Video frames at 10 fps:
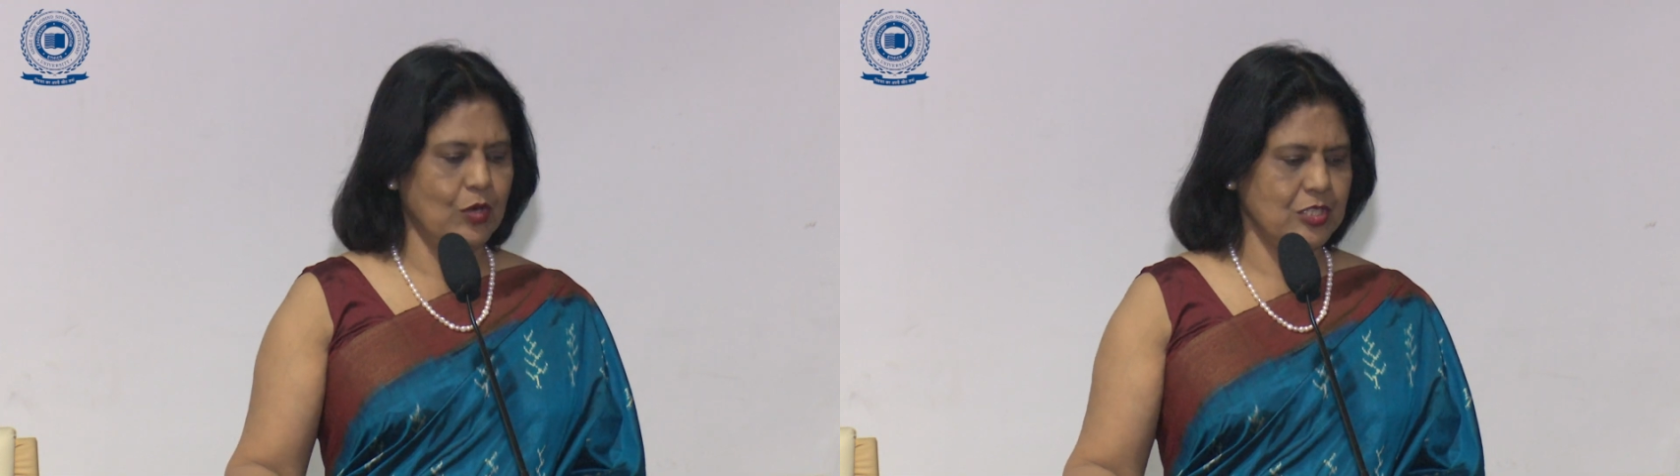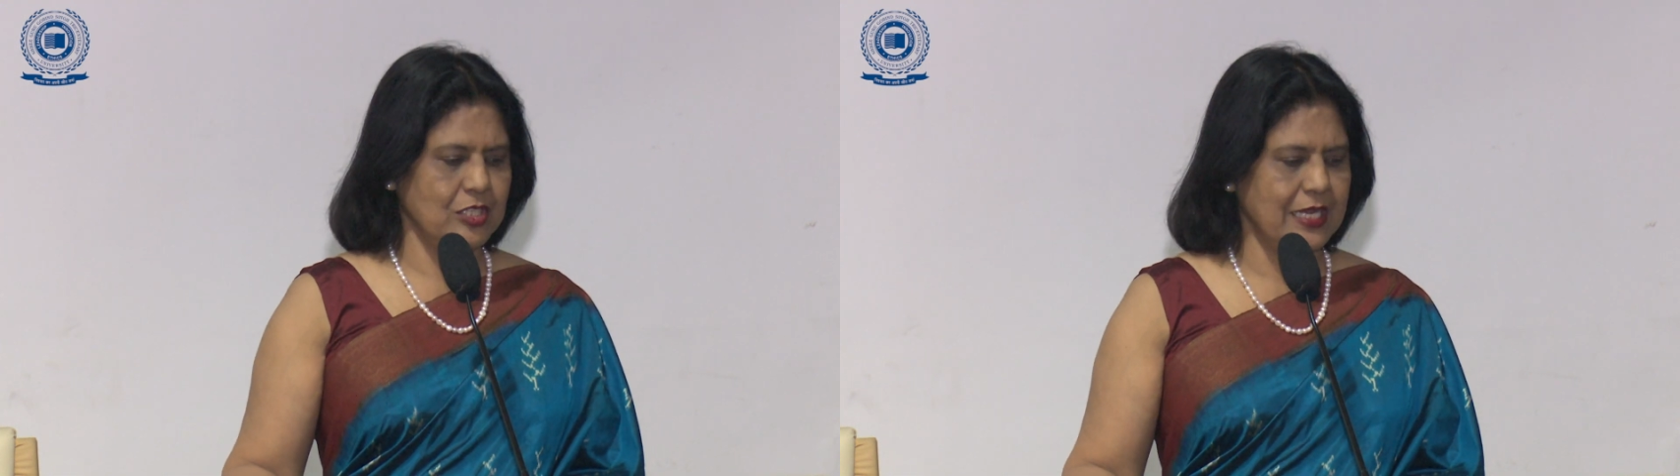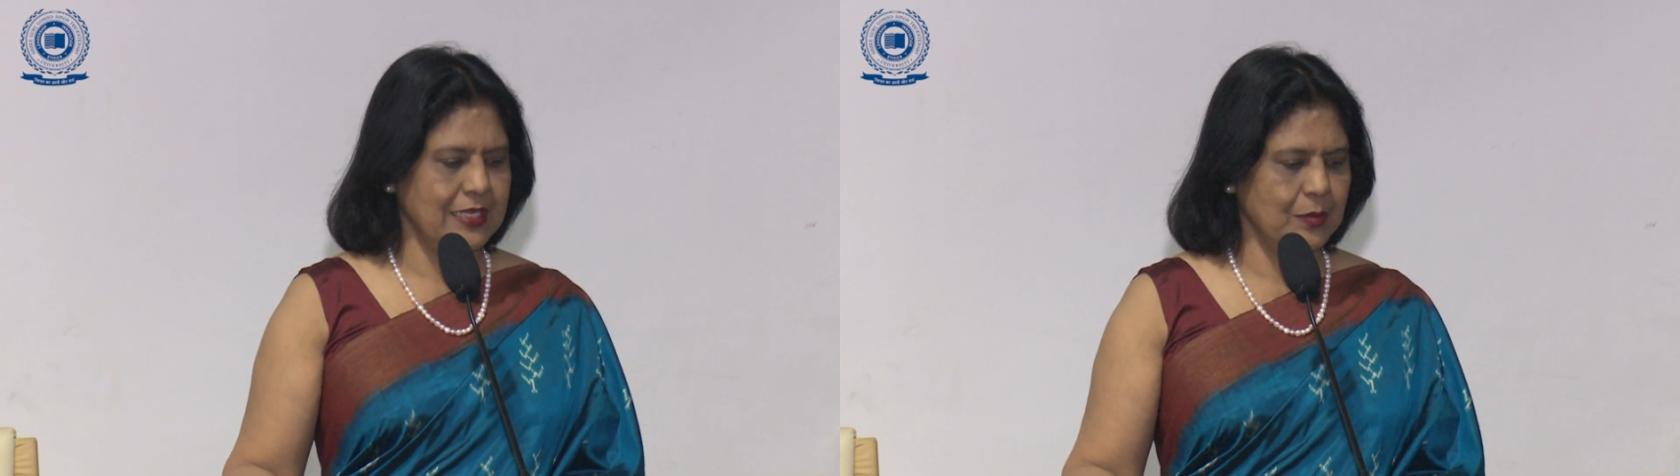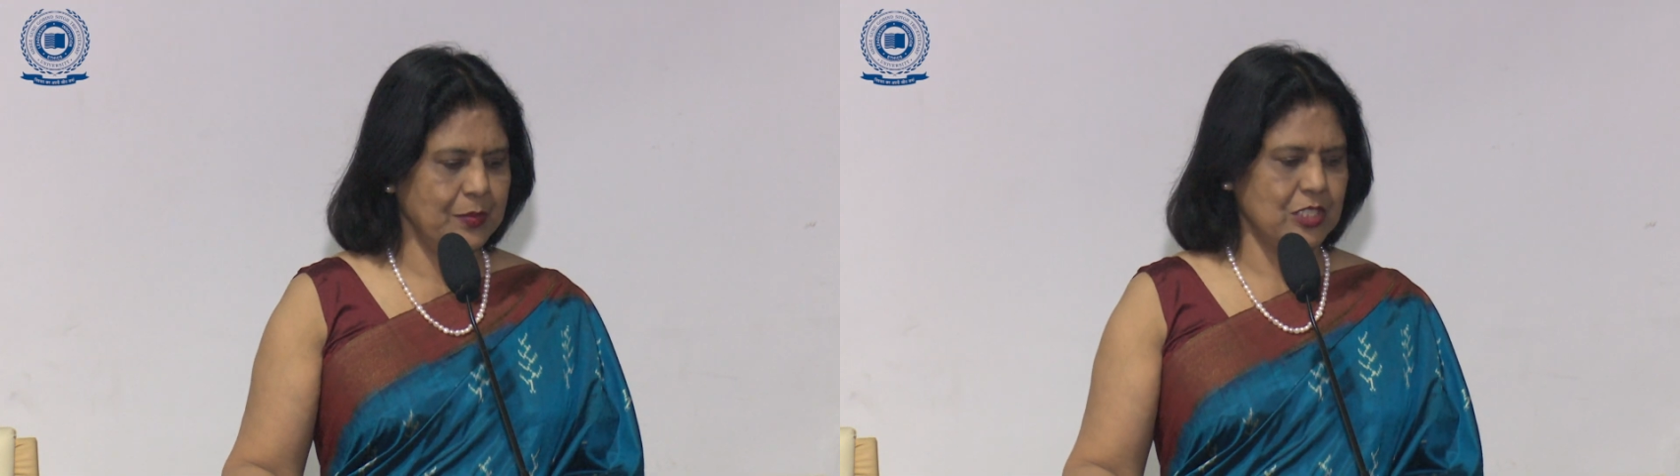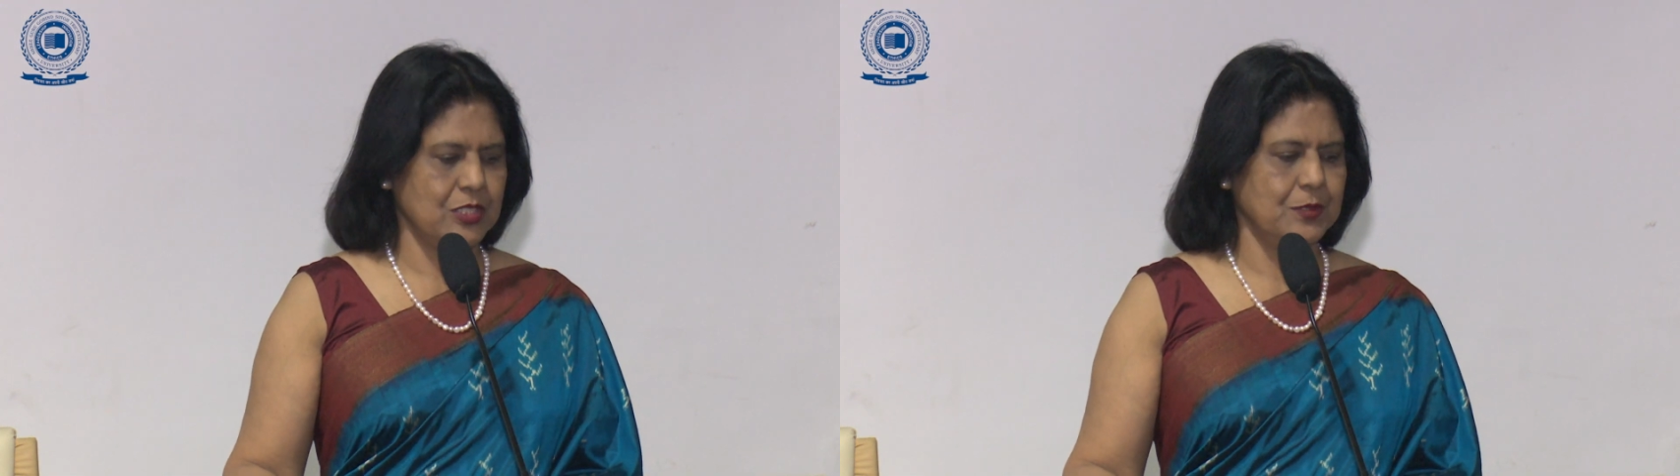what you're telling the
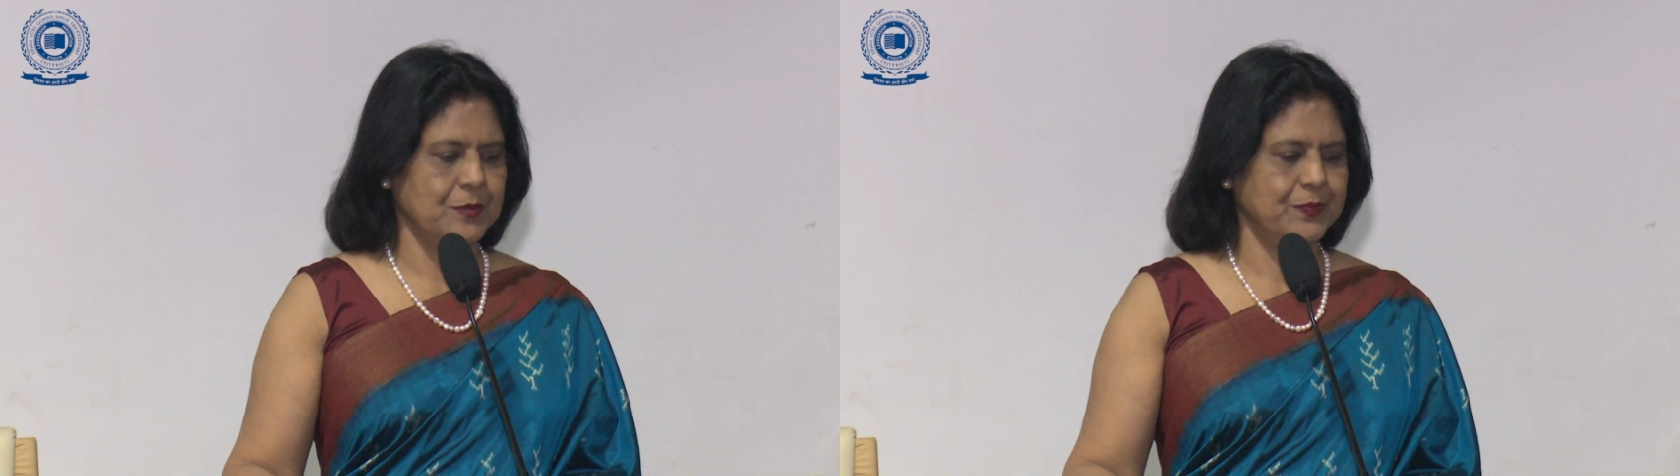patient.